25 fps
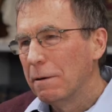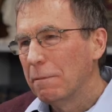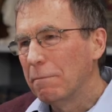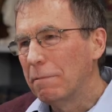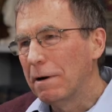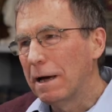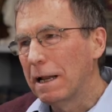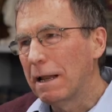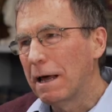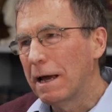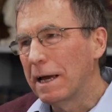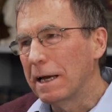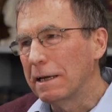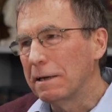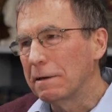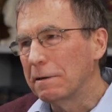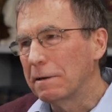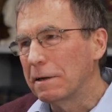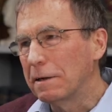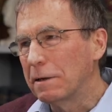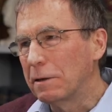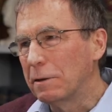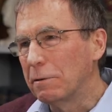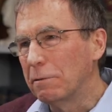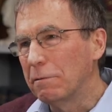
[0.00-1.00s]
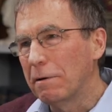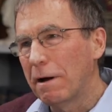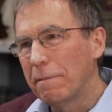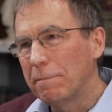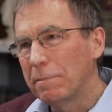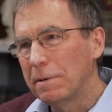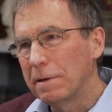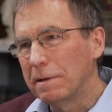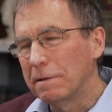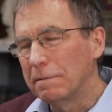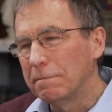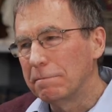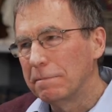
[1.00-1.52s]
Well, I grew up
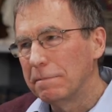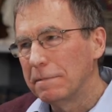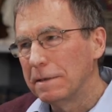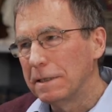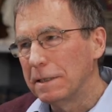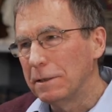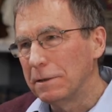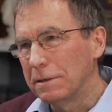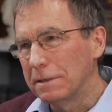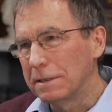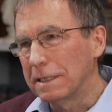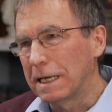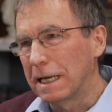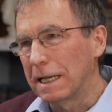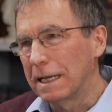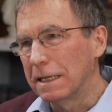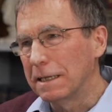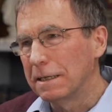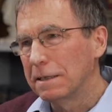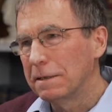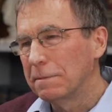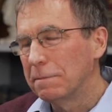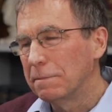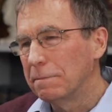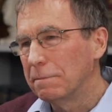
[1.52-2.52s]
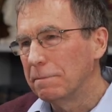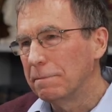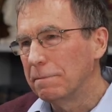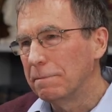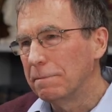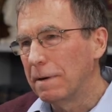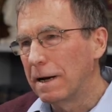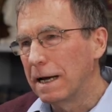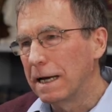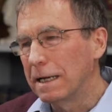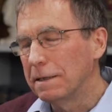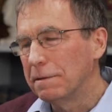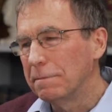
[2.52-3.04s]
in New Zealand.
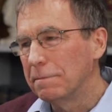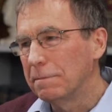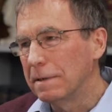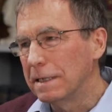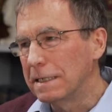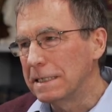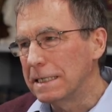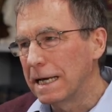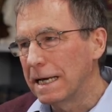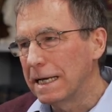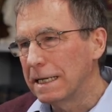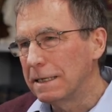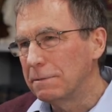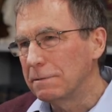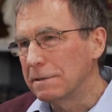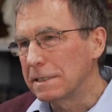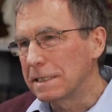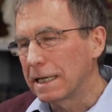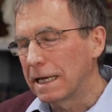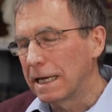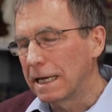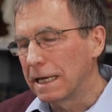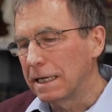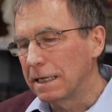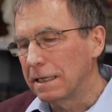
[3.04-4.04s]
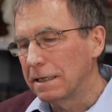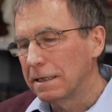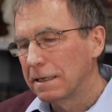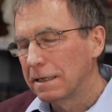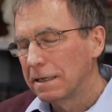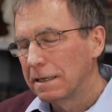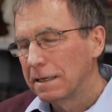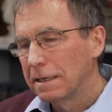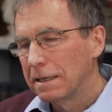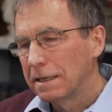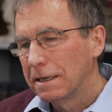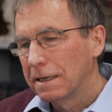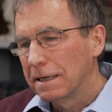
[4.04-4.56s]
My, my dad was a,
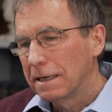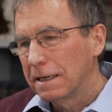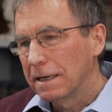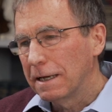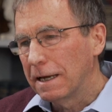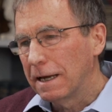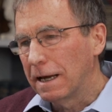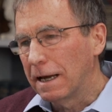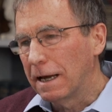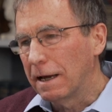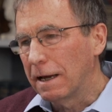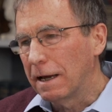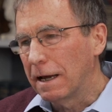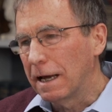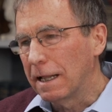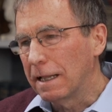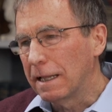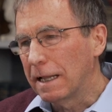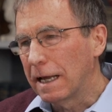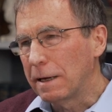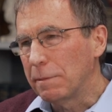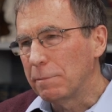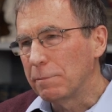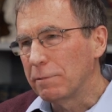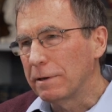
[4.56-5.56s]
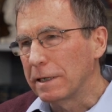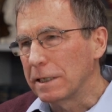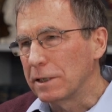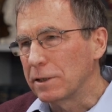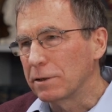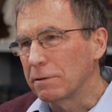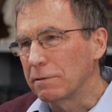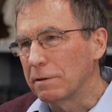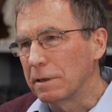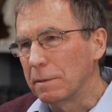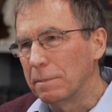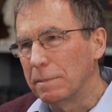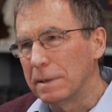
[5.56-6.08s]
uh, a lay
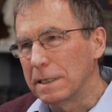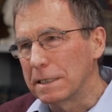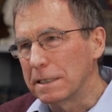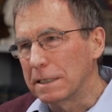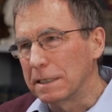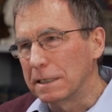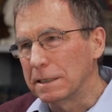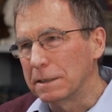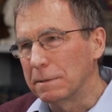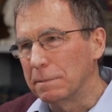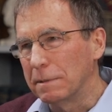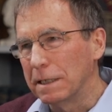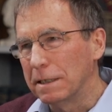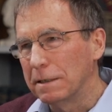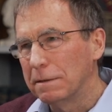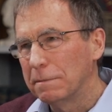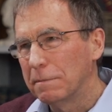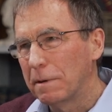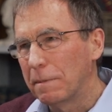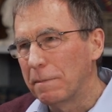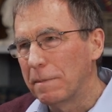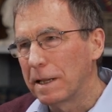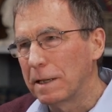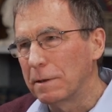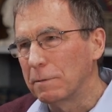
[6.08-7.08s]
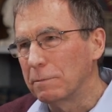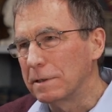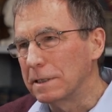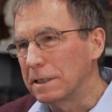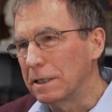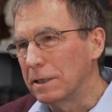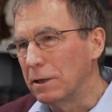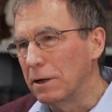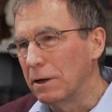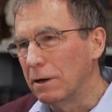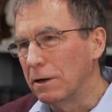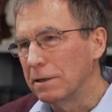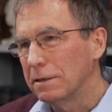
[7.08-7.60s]
preacher and a businessman. My mother was a
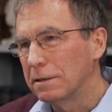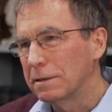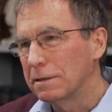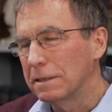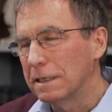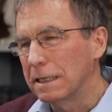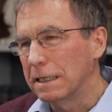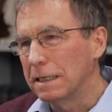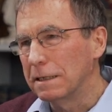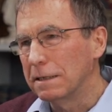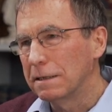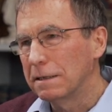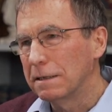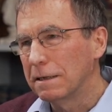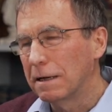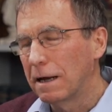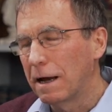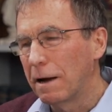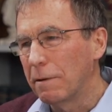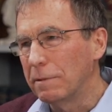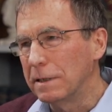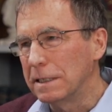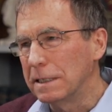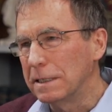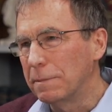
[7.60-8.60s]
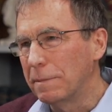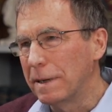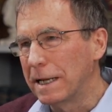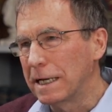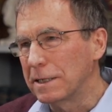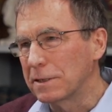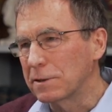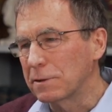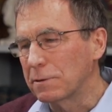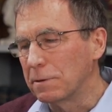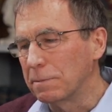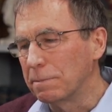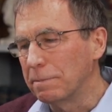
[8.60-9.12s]
nurse, and I went to med-
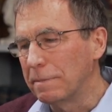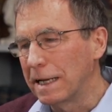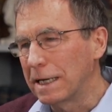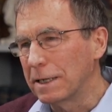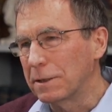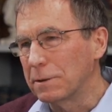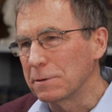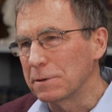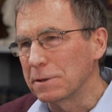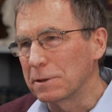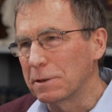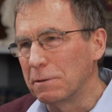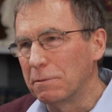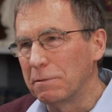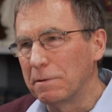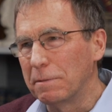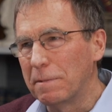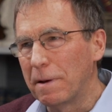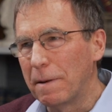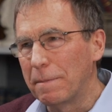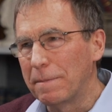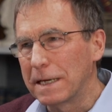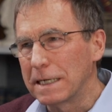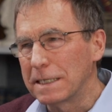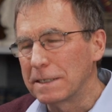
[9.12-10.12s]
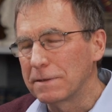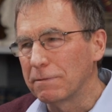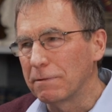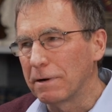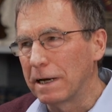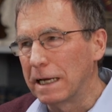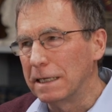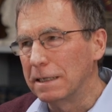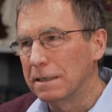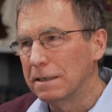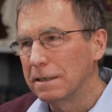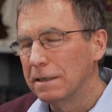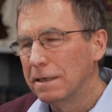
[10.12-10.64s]
medical school with my best
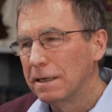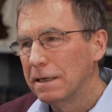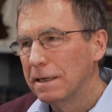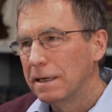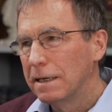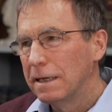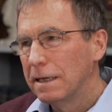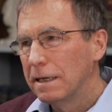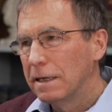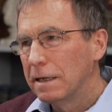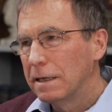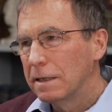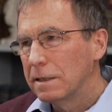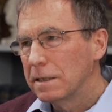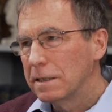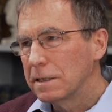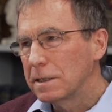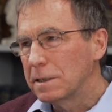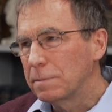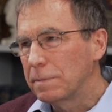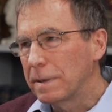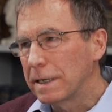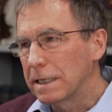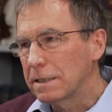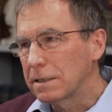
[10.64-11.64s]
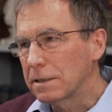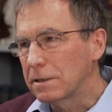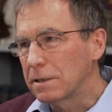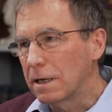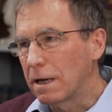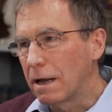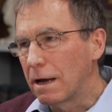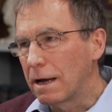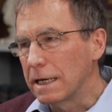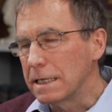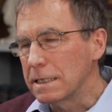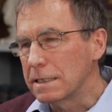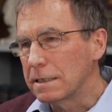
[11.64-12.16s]
friend,
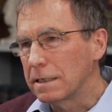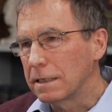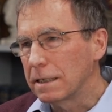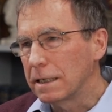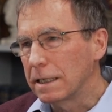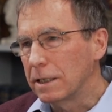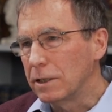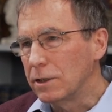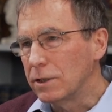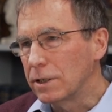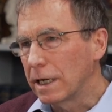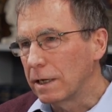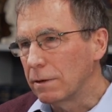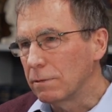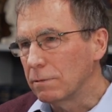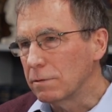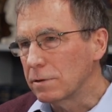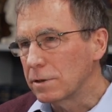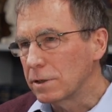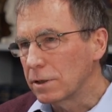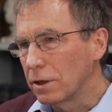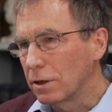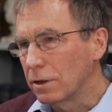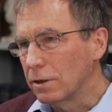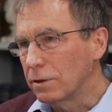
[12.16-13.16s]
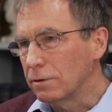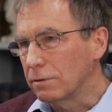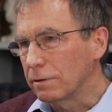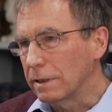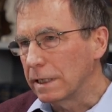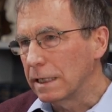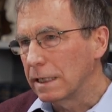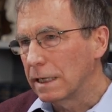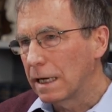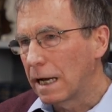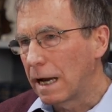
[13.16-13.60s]
specialised in general surgery